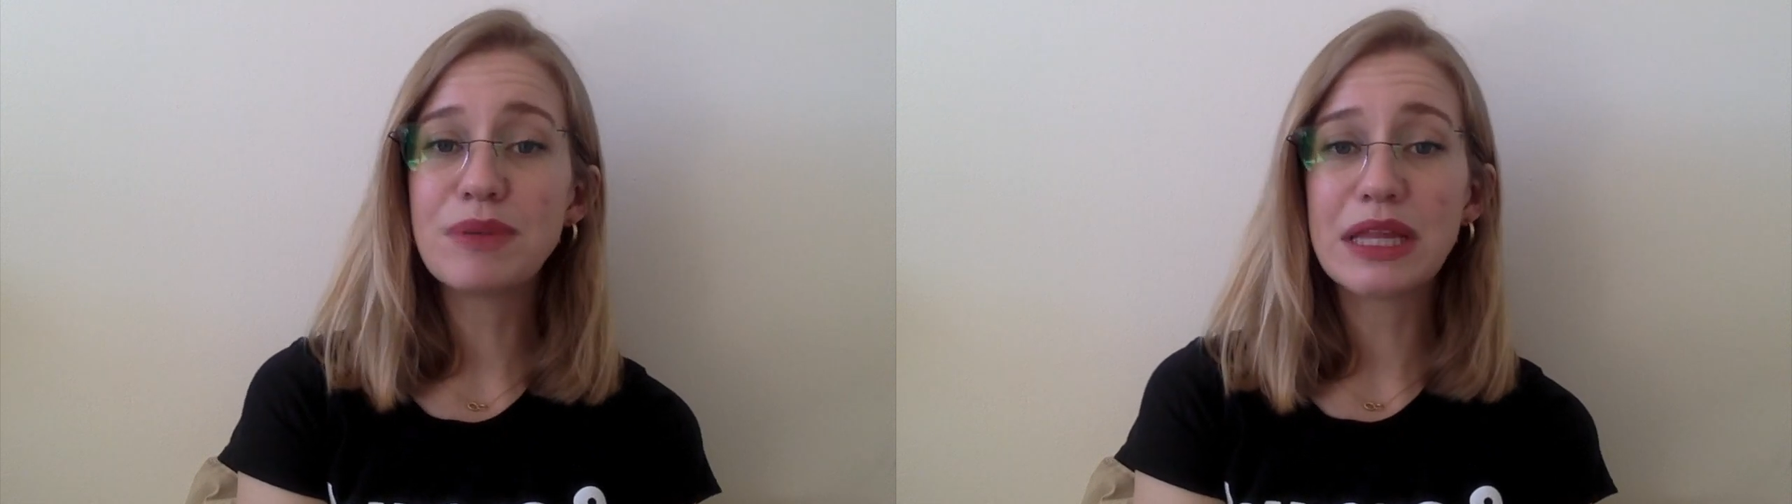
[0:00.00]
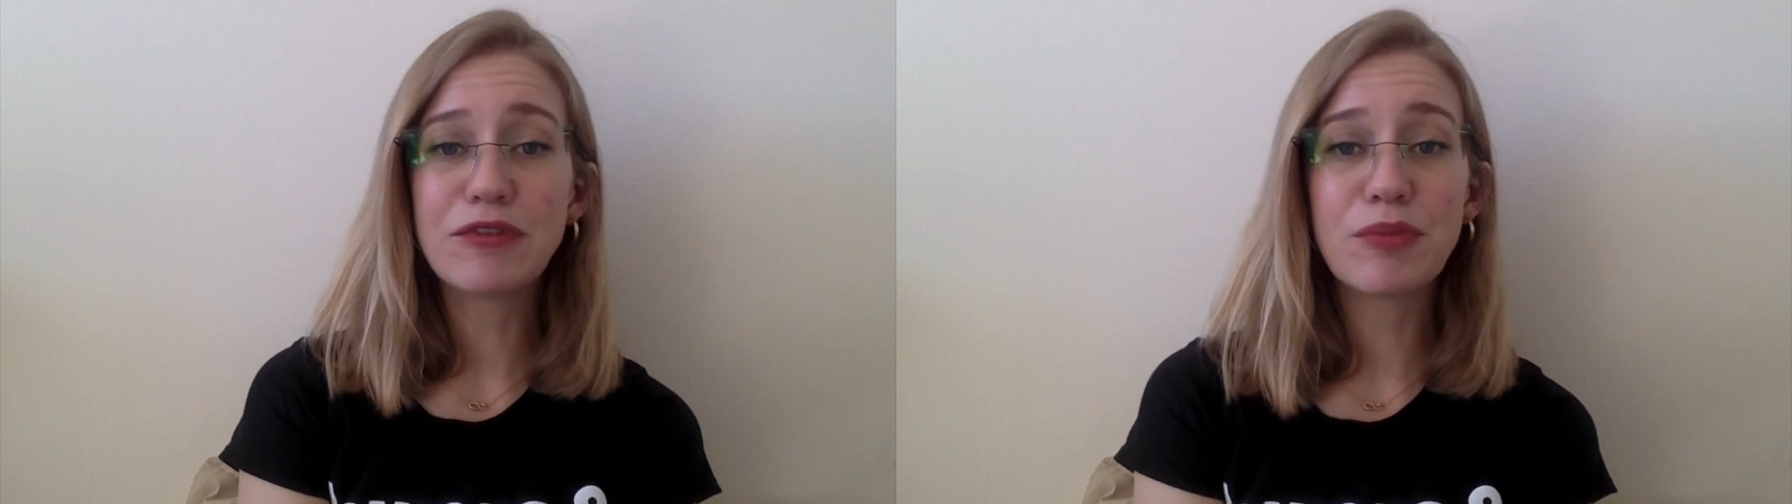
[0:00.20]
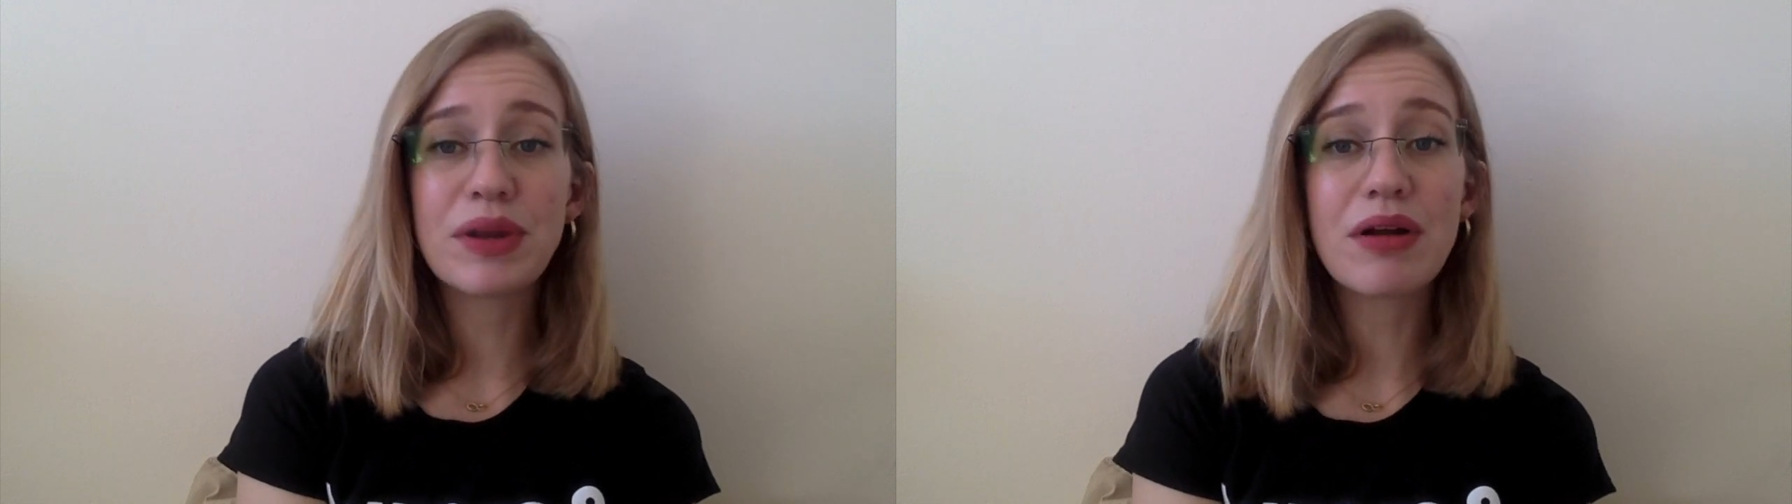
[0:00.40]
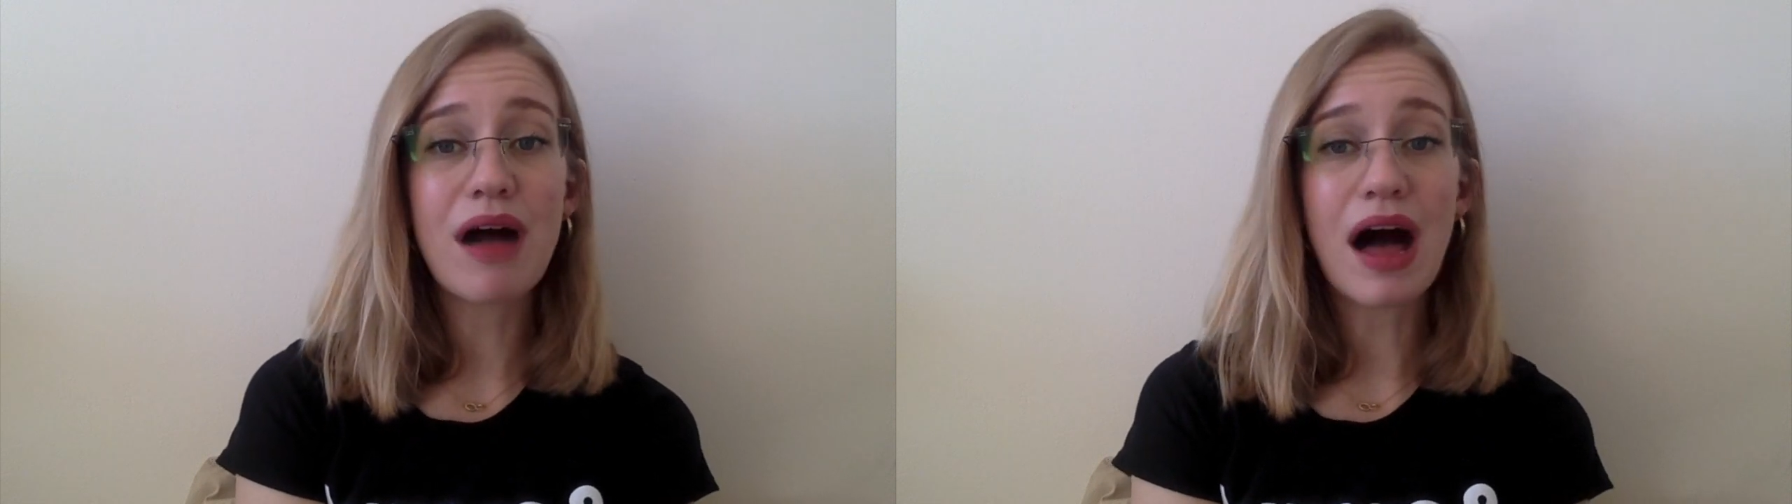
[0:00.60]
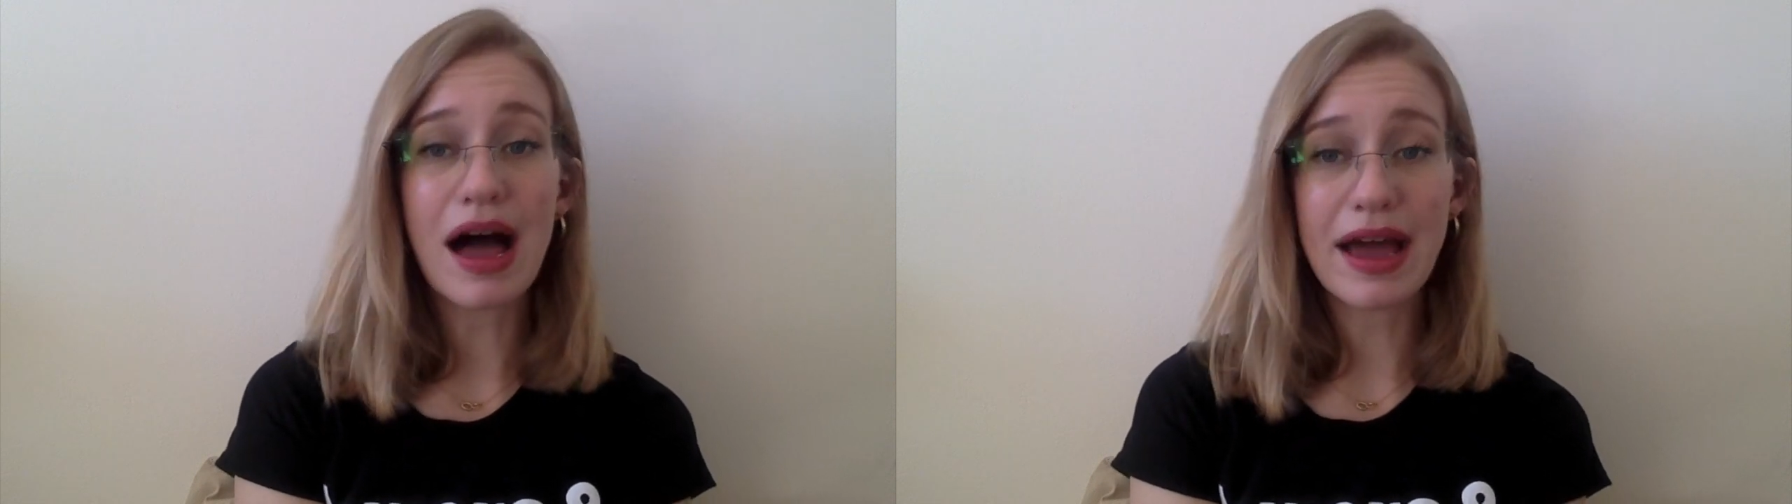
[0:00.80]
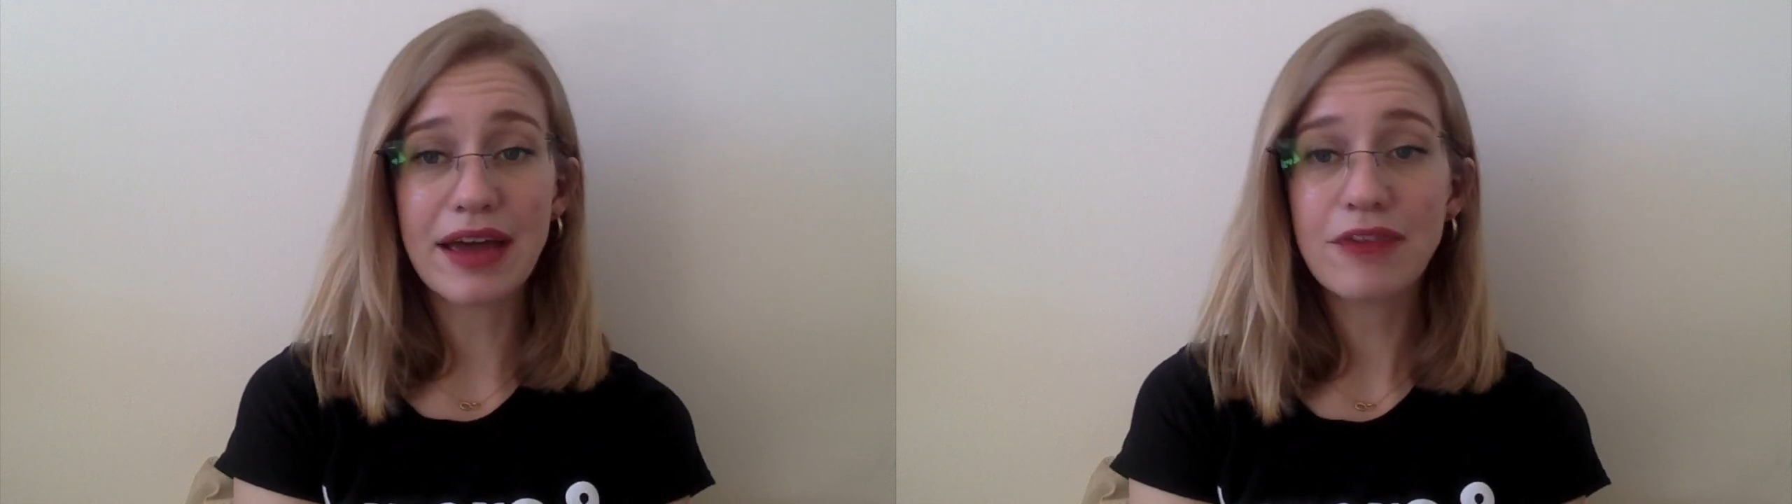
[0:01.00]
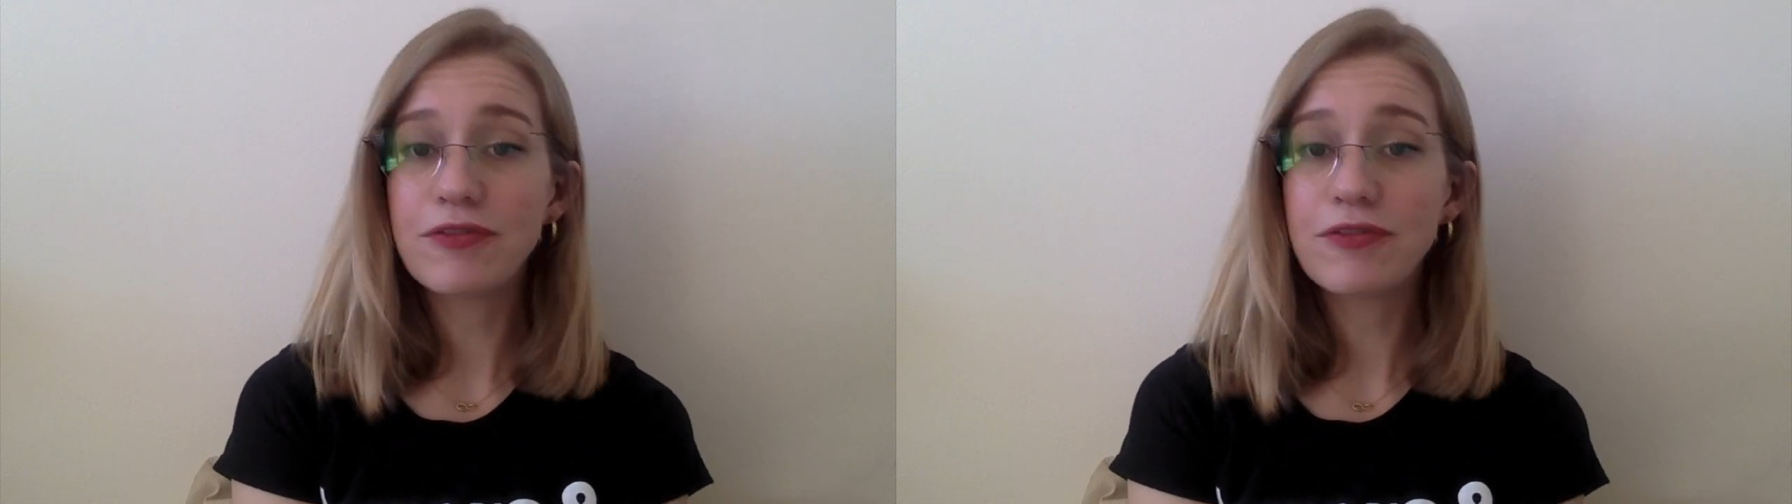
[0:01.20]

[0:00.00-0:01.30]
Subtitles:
bilirubin are high,